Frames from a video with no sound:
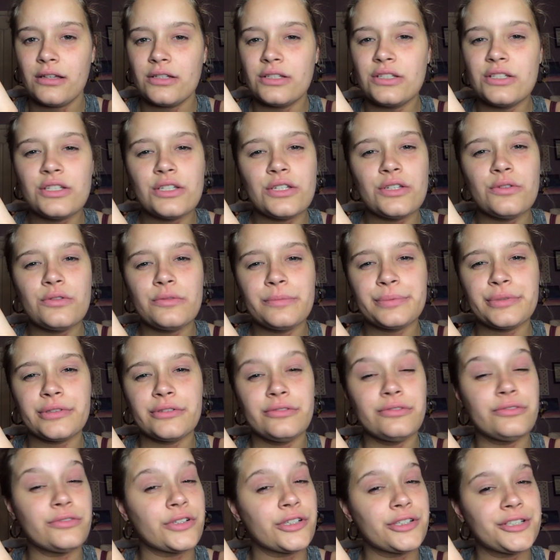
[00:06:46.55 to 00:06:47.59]
Do you
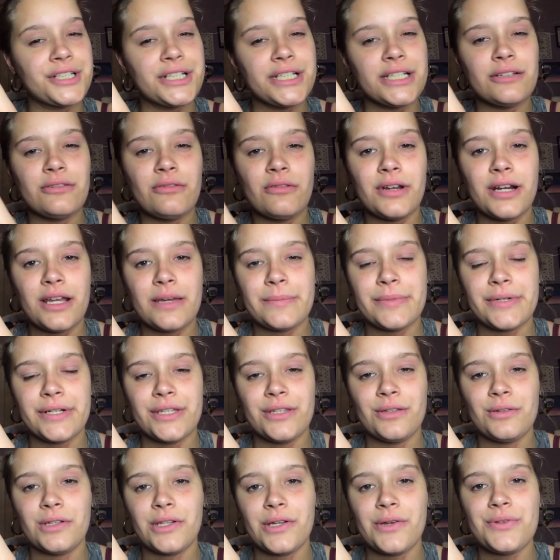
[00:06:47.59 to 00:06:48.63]
prefer it when I bring
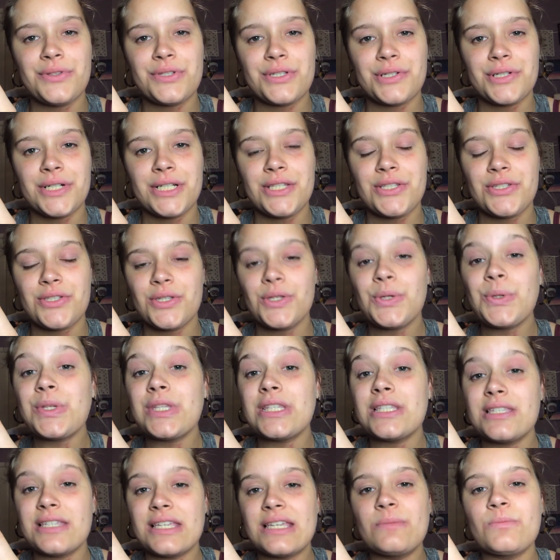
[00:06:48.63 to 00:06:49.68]
you closer in so you can
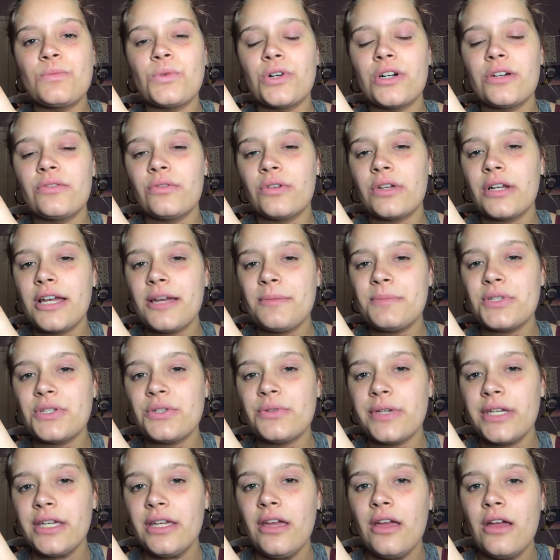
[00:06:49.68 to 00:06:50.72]
see more of what I'm
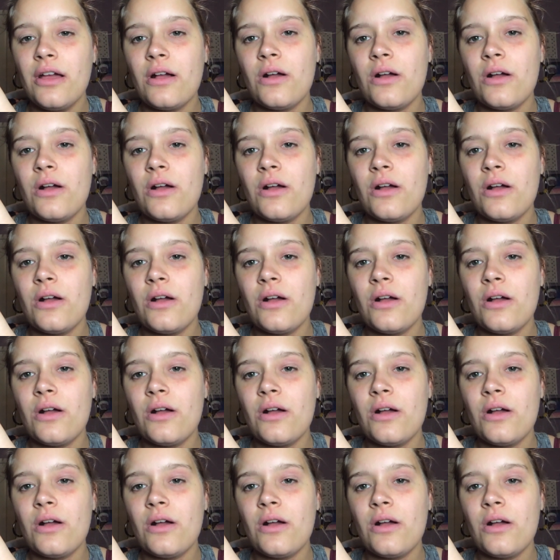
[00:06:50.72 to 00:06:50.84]
doing?